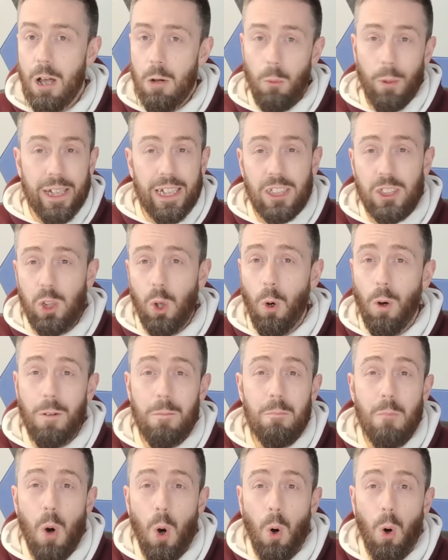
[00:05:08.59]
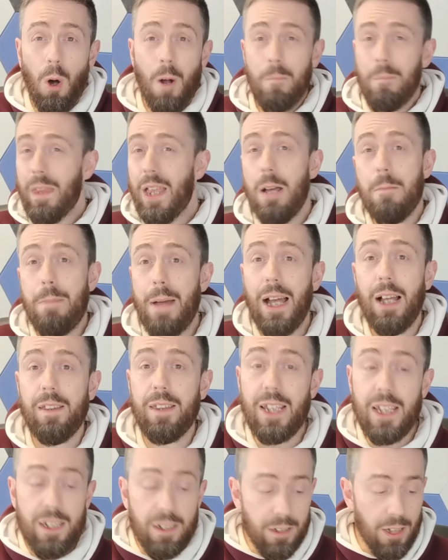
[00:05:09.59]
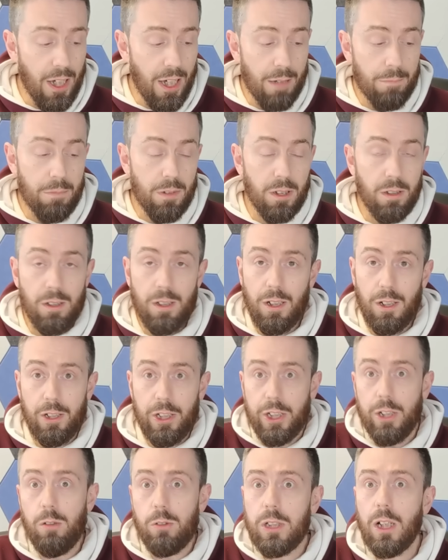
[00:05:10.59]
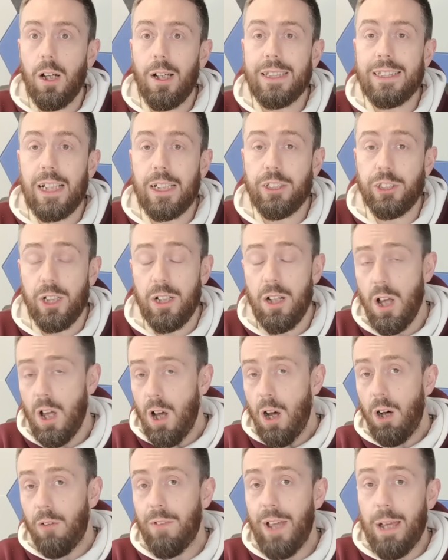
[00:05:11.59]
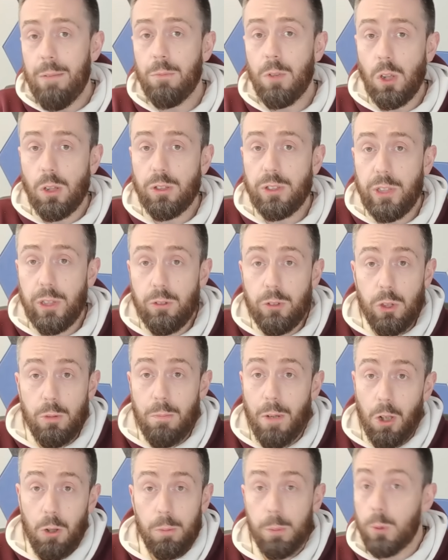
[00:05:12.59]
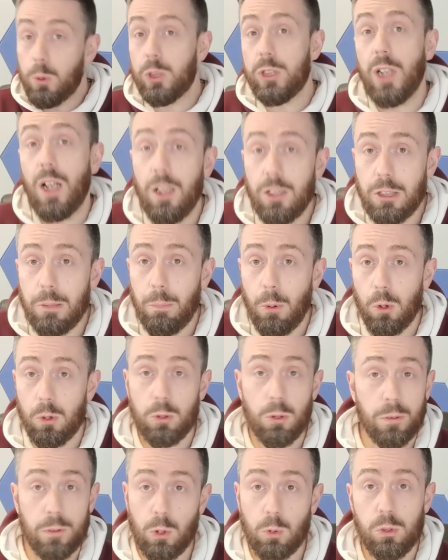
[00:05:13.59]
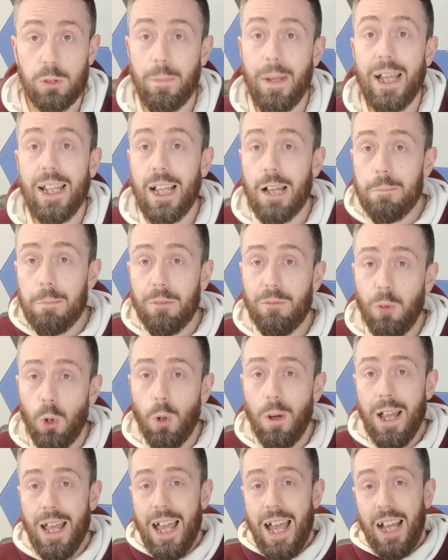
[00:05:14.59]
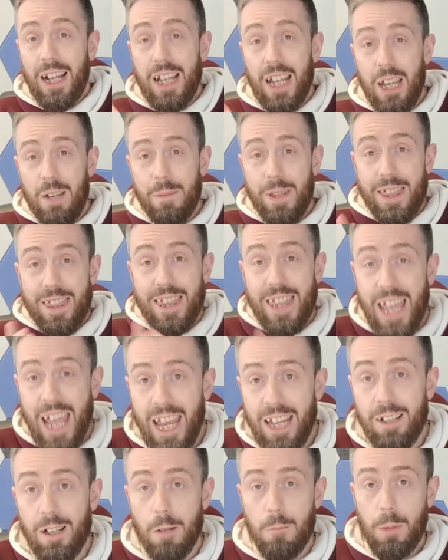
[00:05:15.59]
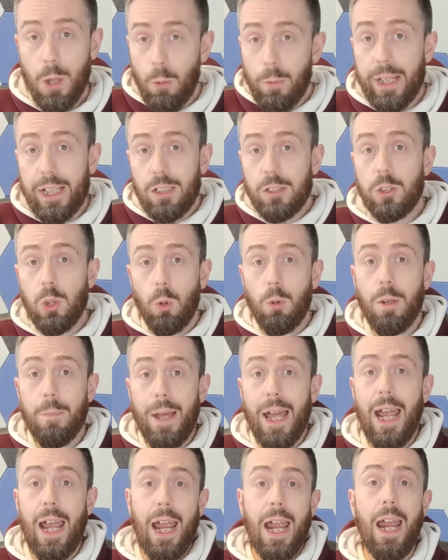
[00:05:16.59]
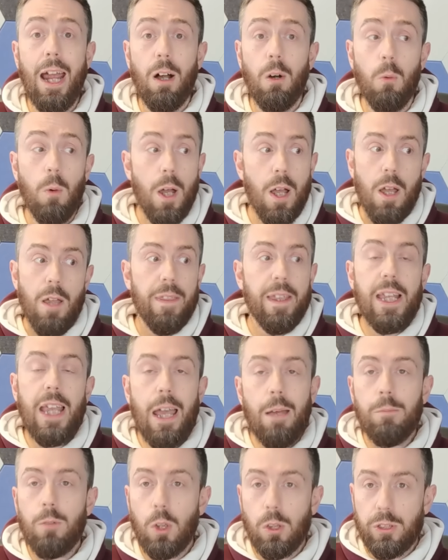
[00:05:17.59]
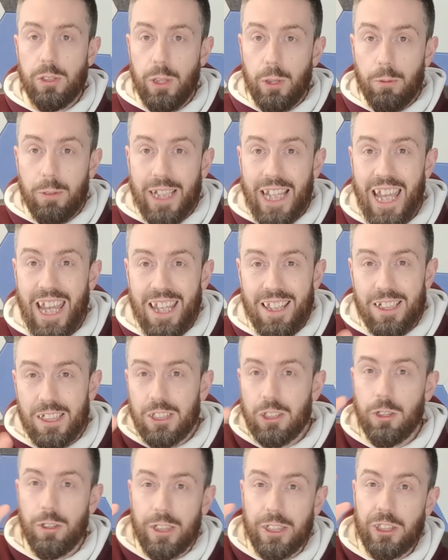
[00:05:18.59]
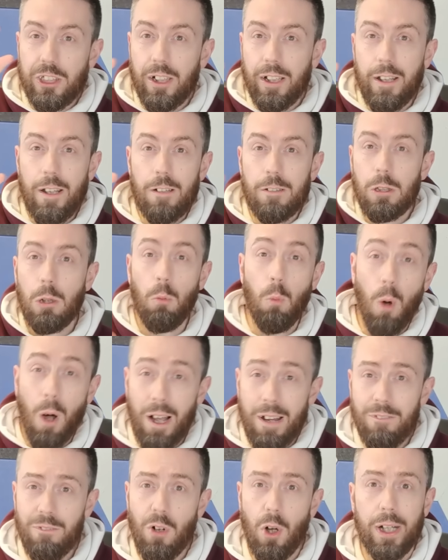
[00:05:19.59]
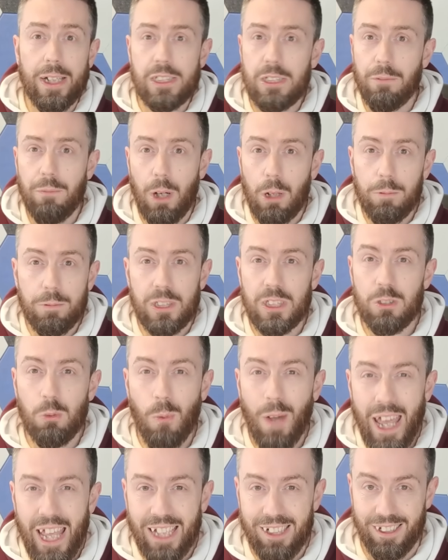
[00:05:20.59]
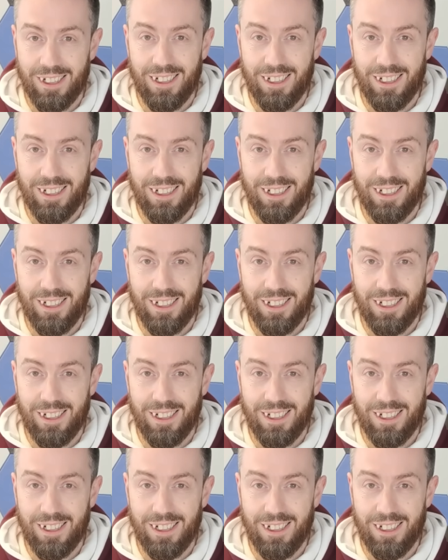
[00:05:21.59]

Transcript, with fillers: We could talk more about the um, utilization of M.2 to multiple SATA ports. We talked about that before. And even then, we can talk about how the M.2 key that's traditionally used for Wi-Fi has evolved as well.